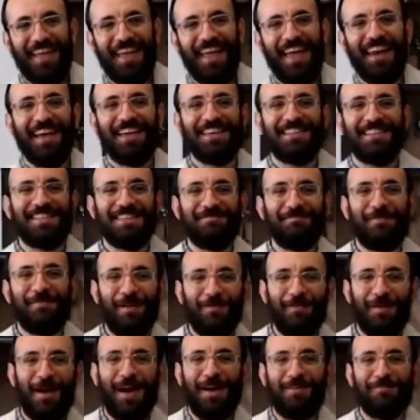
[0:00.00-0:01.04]
And I see my
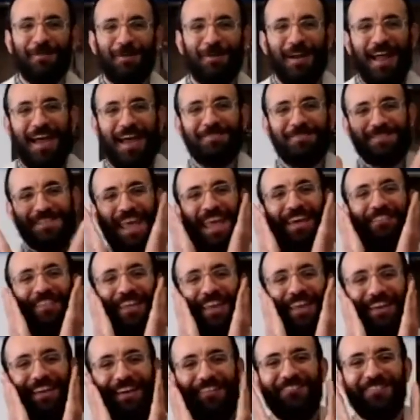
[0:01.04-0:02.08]
mom perhaps
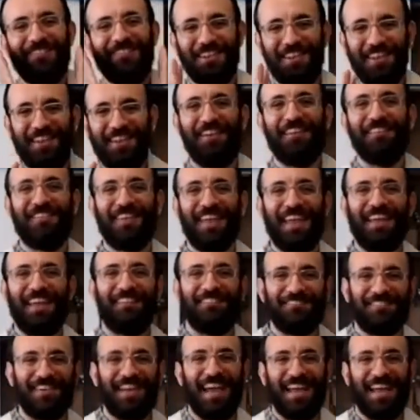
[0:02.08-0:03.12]
hamming it up a little bit,
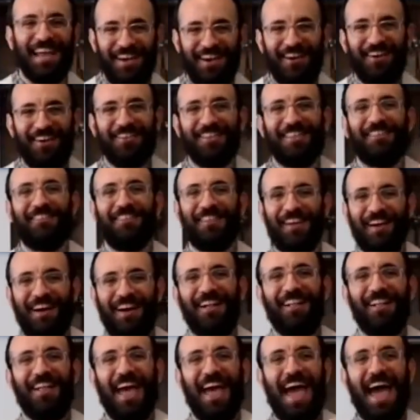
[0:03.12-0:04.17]
but I know that we
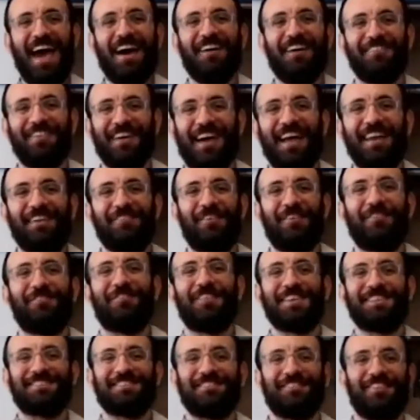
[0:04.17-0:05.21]
all have kind of a
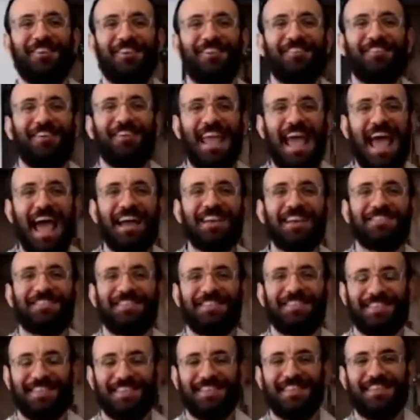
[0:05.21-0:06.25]
visceral
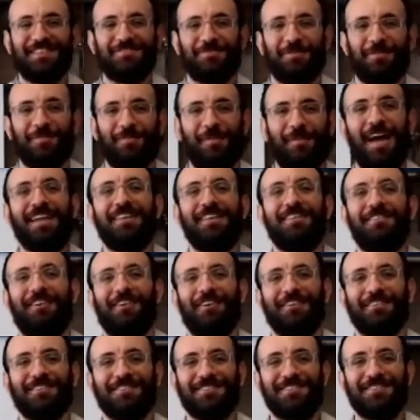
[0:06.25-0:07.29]
reaction to these
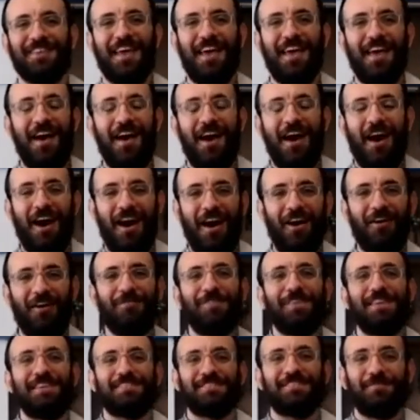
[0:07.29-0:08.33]
reminders
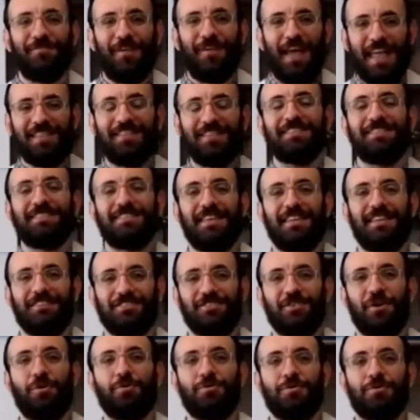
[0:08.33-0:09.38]
of these events that
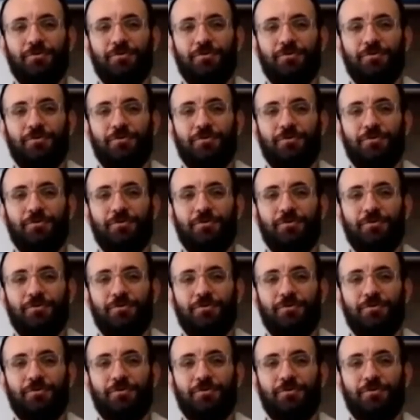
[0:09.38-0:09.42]
so